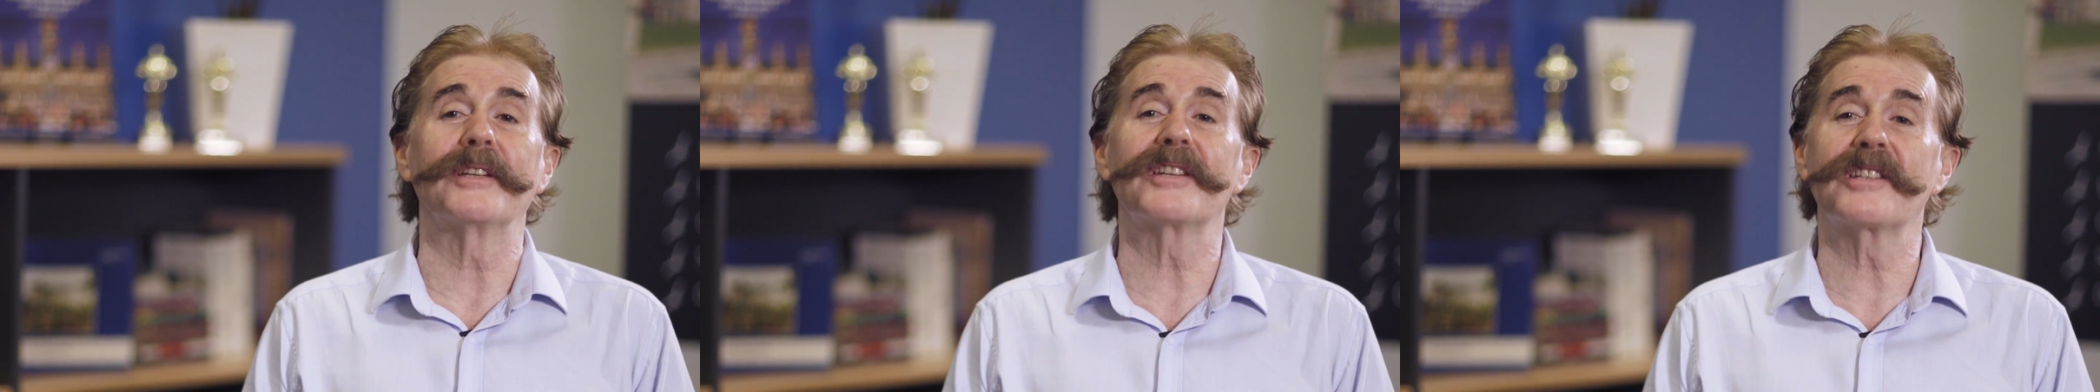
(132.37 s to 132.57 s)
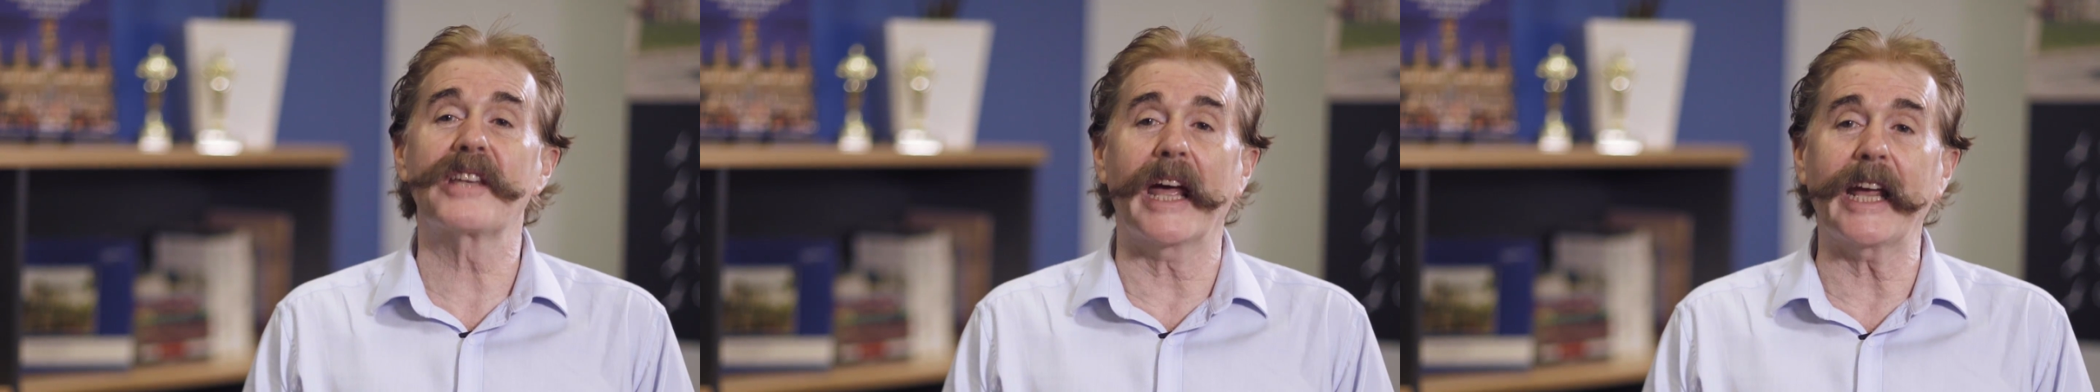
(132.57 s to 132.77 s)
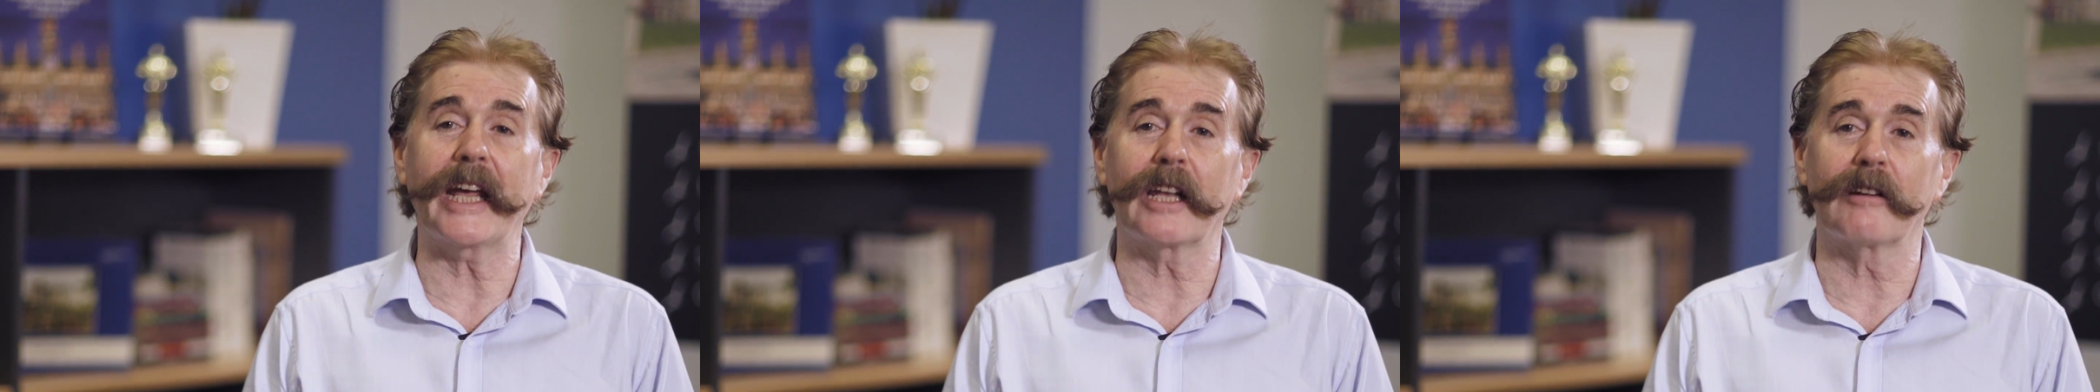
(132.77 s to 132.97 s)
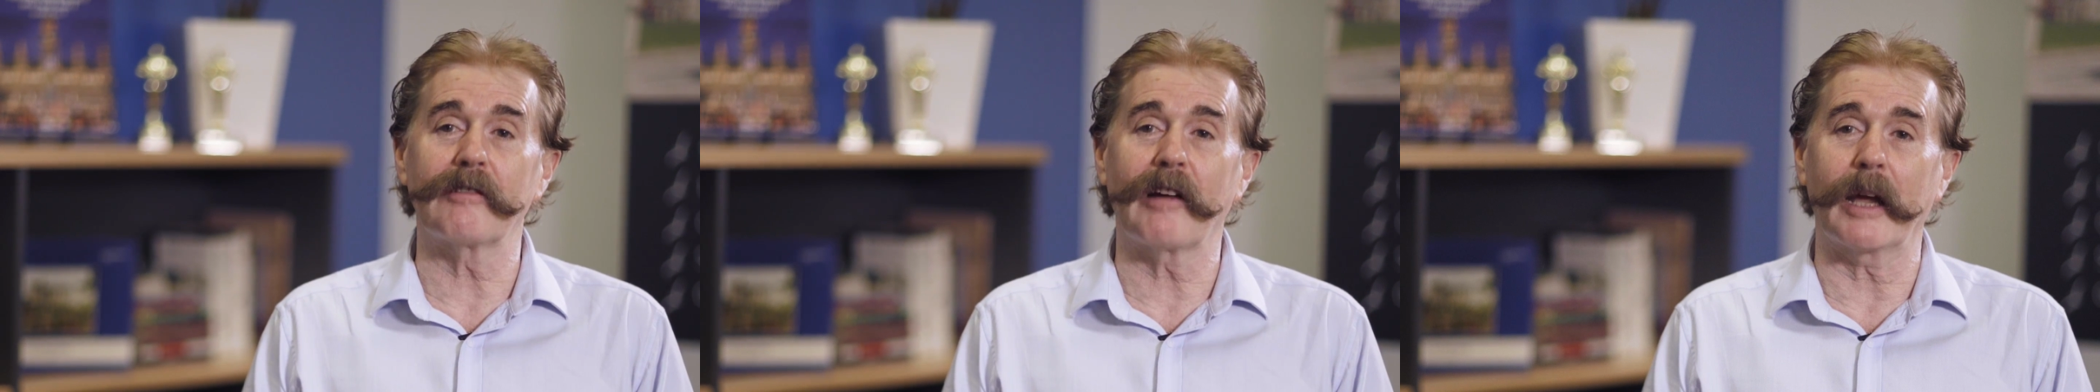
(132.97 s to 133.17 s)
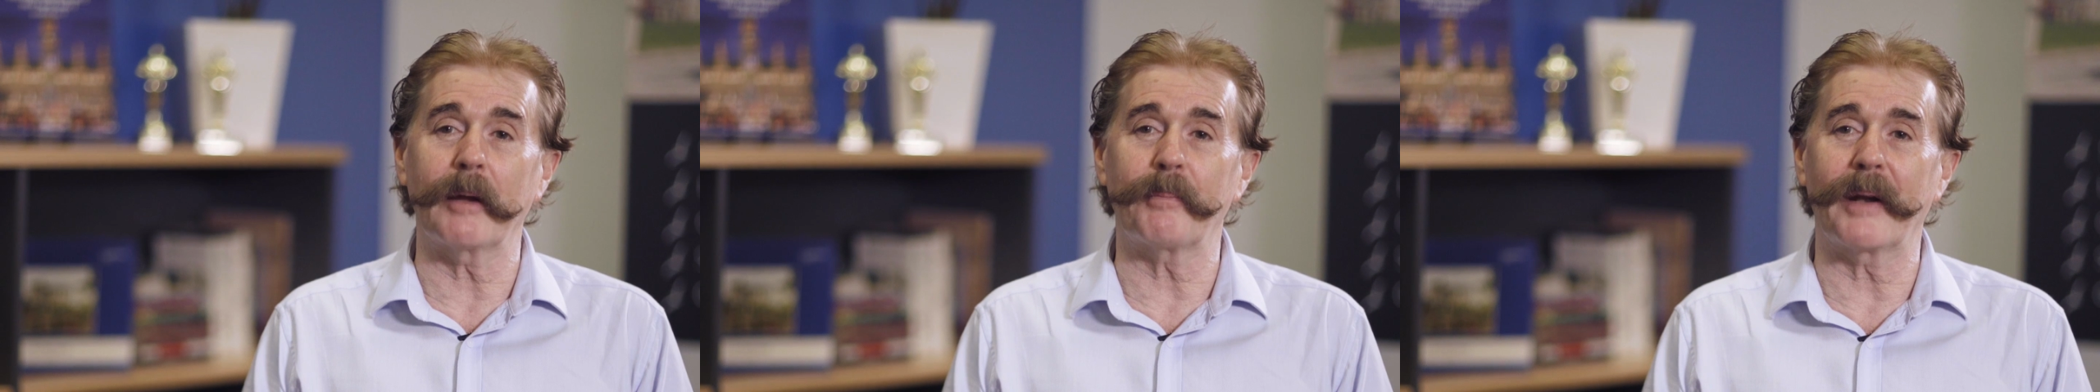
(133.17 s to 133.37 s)
staying in the
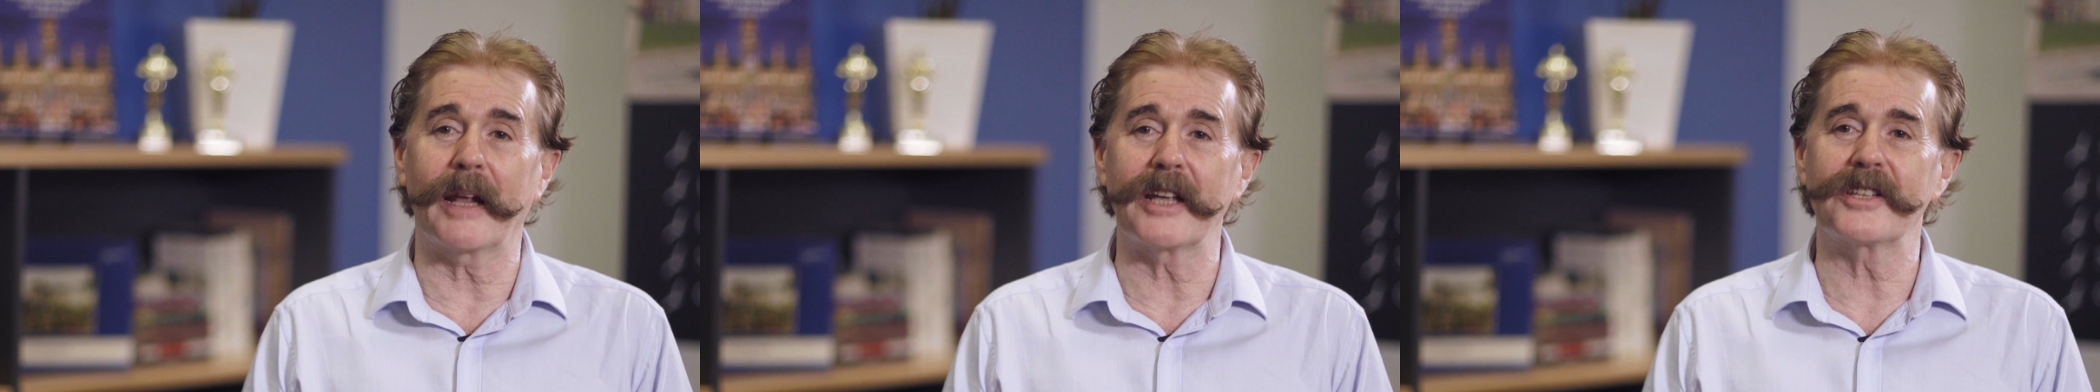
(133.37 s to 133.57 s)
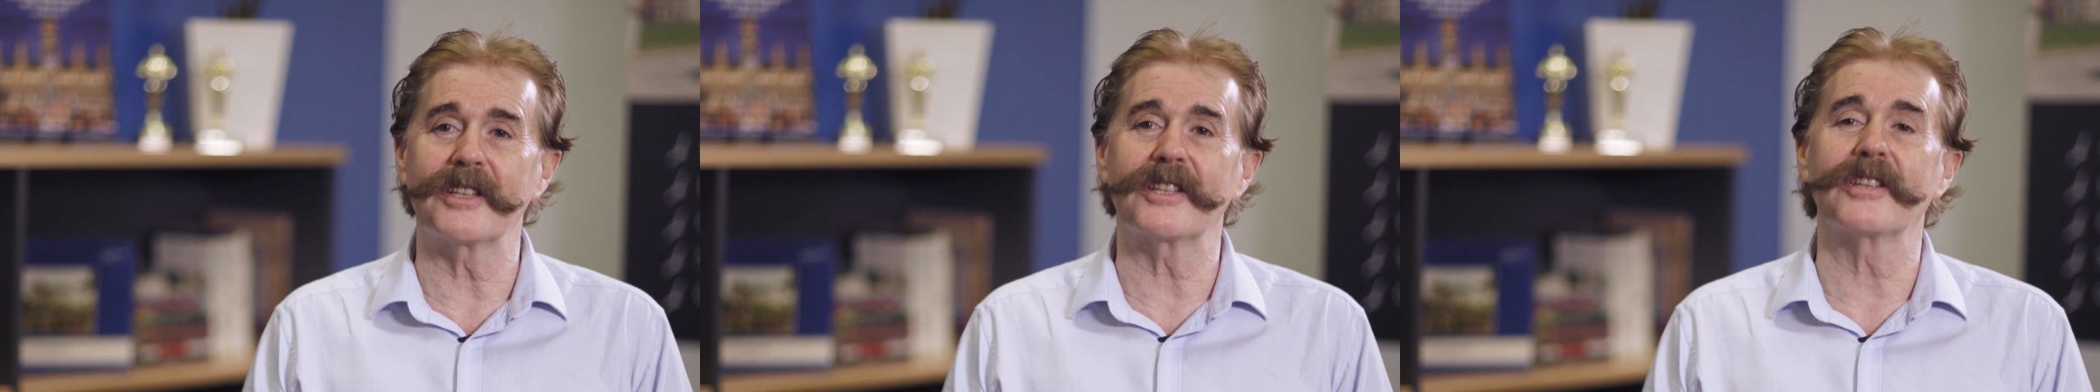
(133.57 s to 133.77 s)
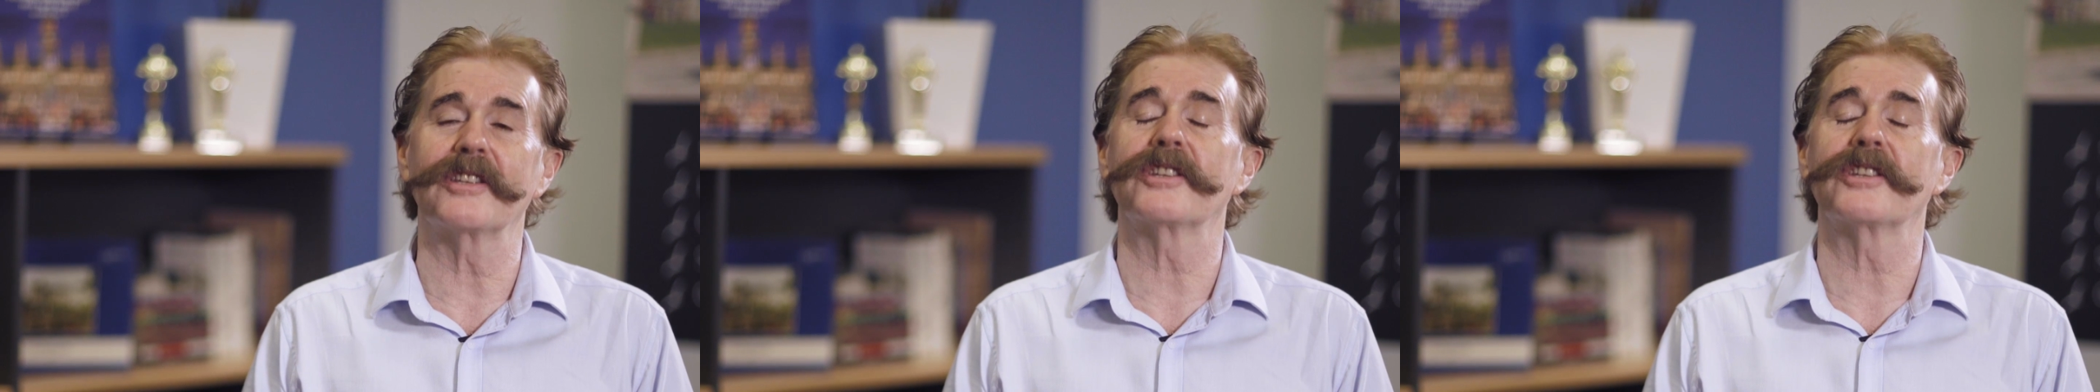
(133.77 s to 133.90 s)
right places